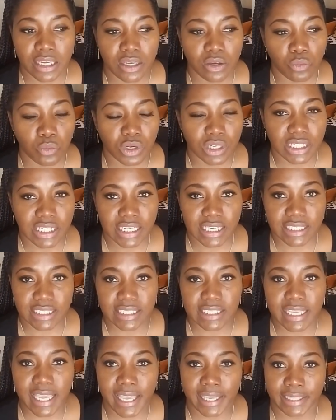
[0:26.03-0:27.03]
Well, it is
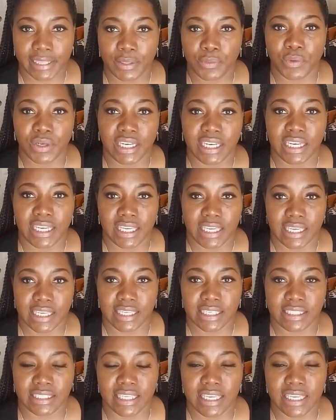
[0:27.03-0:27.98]
exactly what it is.